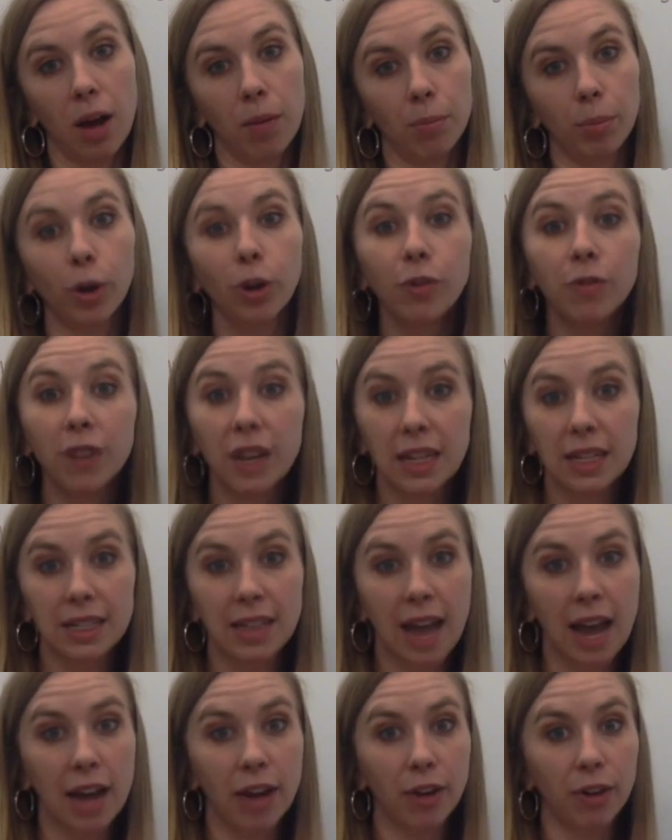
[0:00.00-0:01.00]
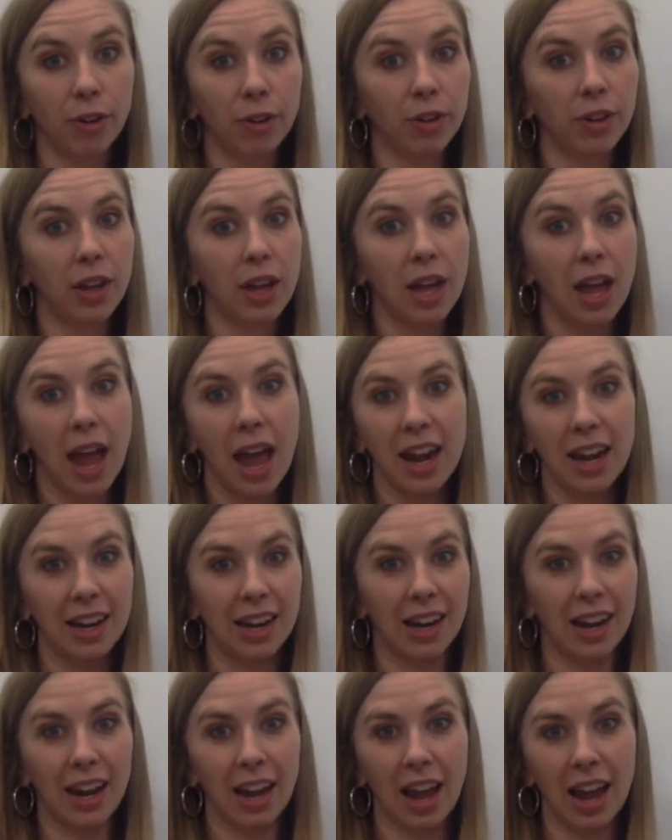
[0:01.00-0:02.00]
proofing cycle,
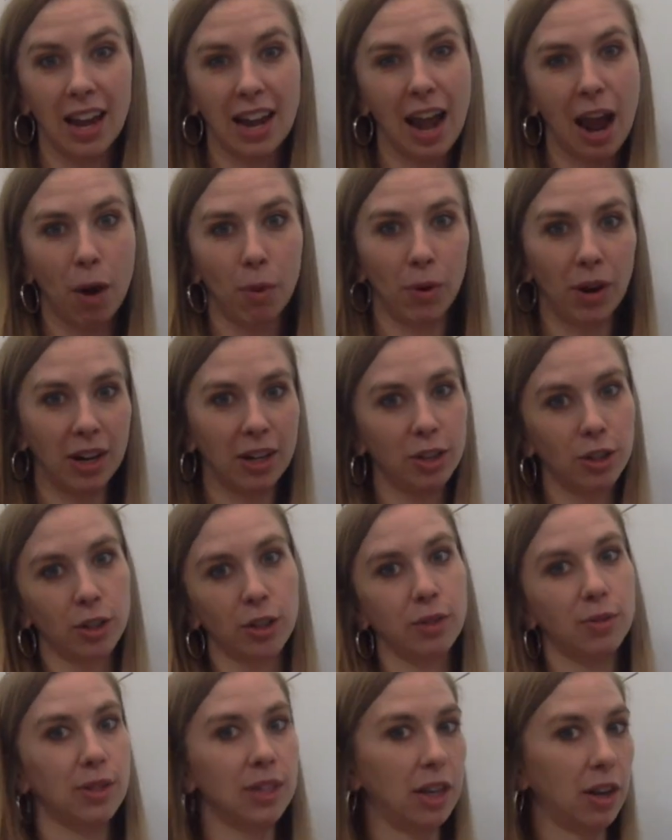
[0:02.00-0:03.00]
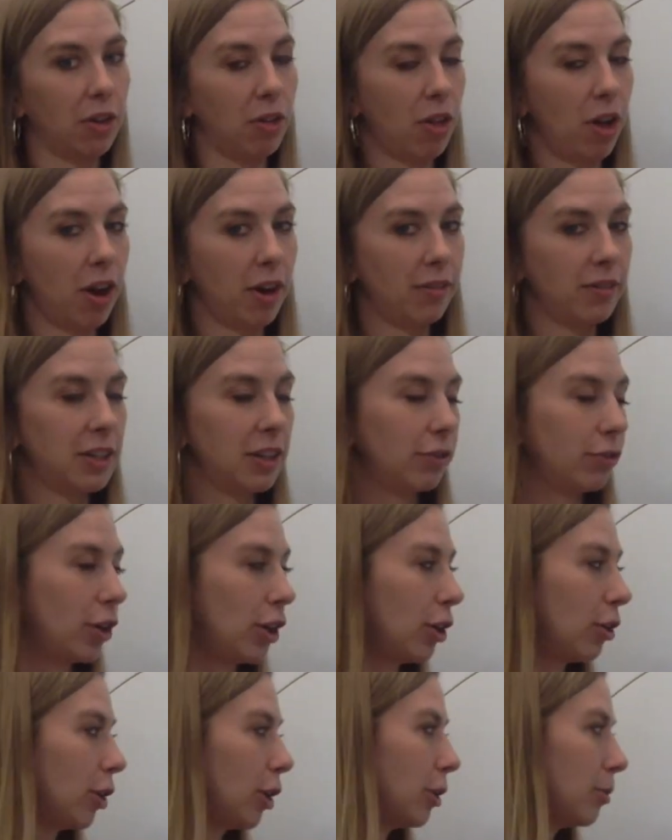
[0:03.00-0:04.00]
and now we're introducing a lot of
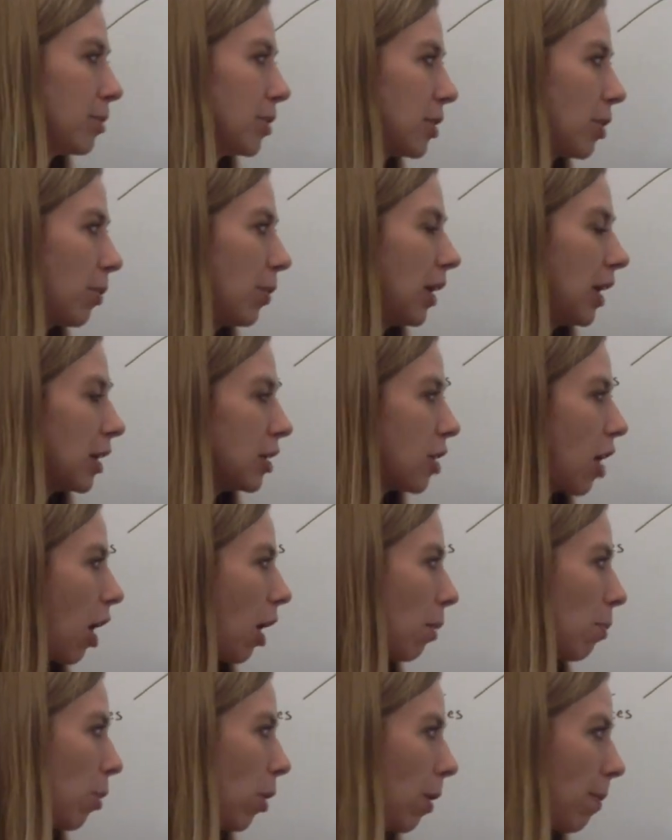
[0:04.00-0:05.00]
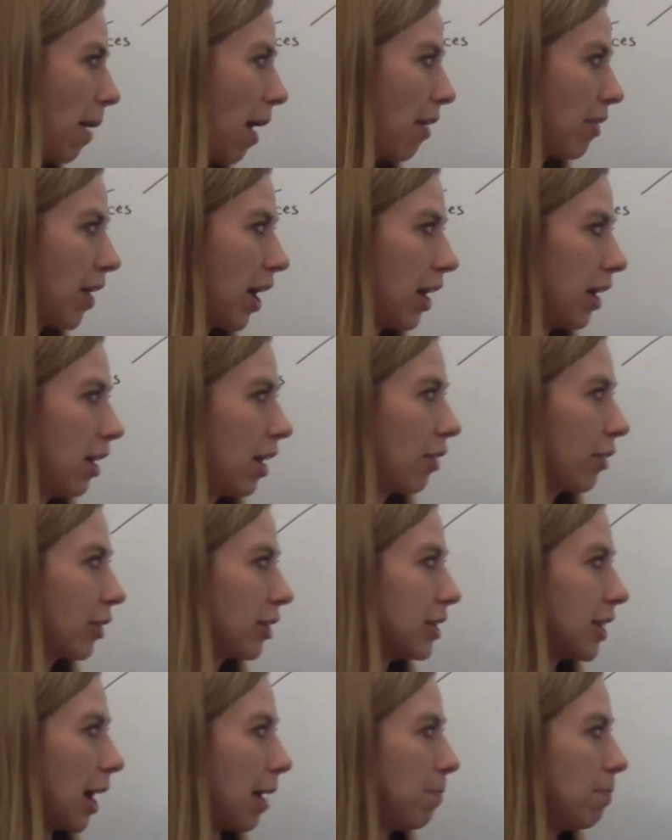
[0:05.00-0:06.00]
different groups. So we can talk more about that another
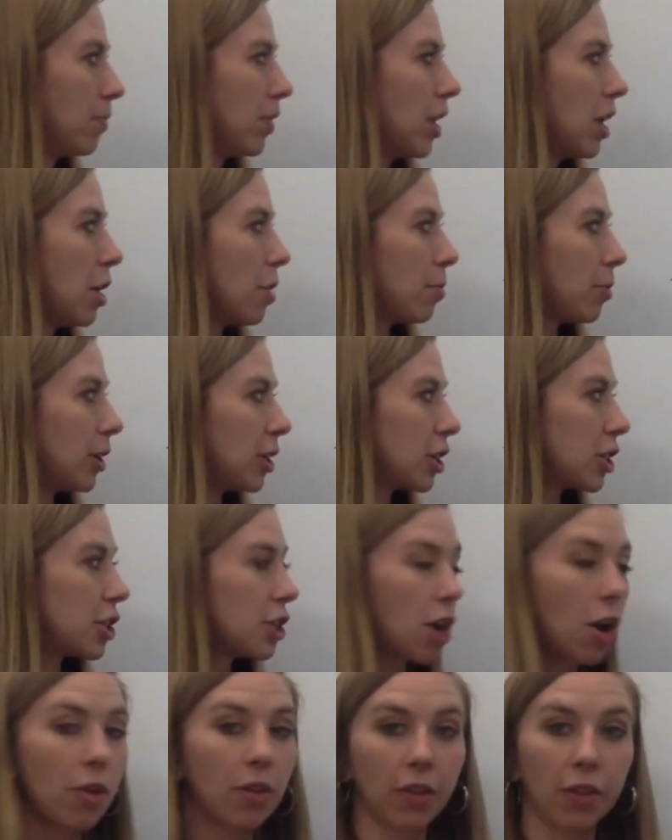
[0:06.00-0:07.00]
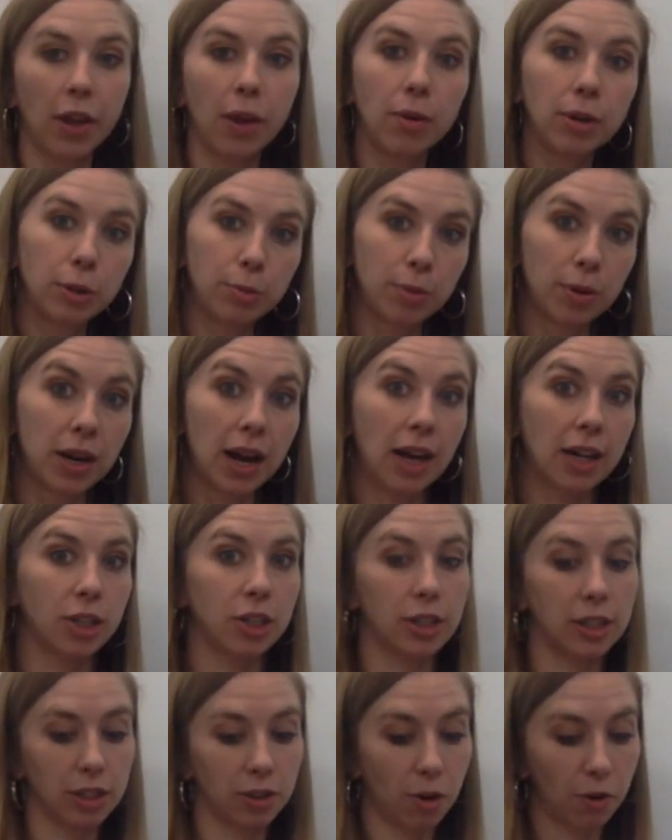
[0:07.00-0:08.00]
time. But just know that language
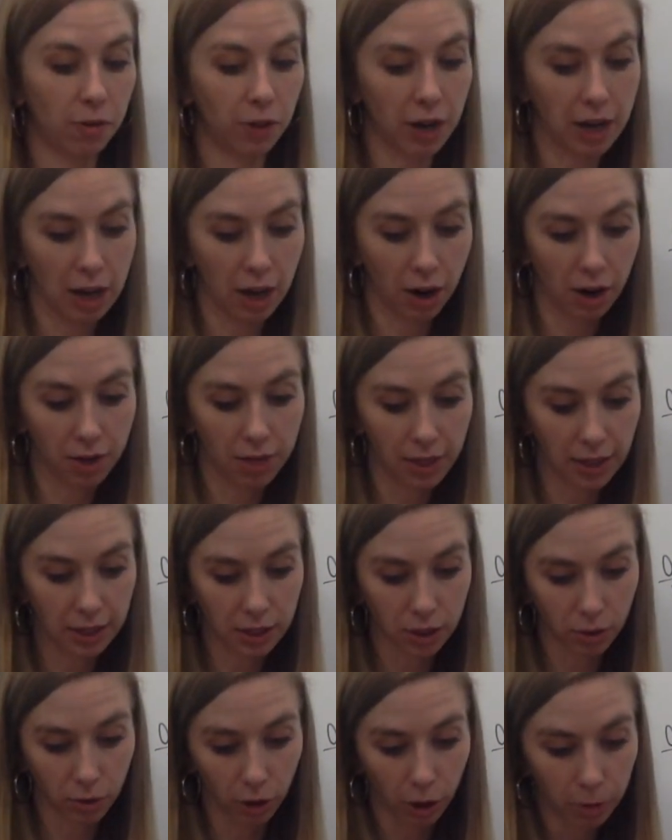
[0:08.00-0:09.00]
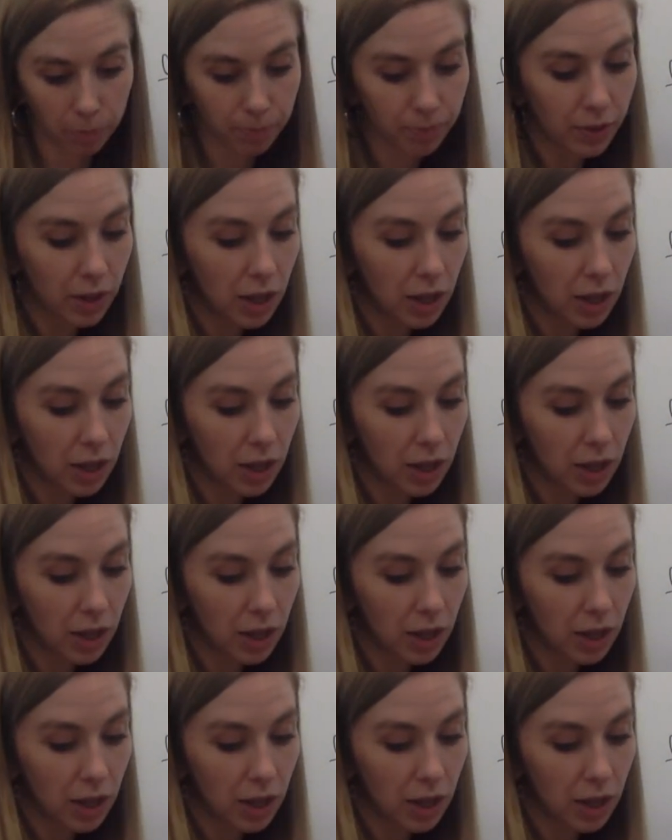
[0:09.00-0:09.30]
production is over here in this group.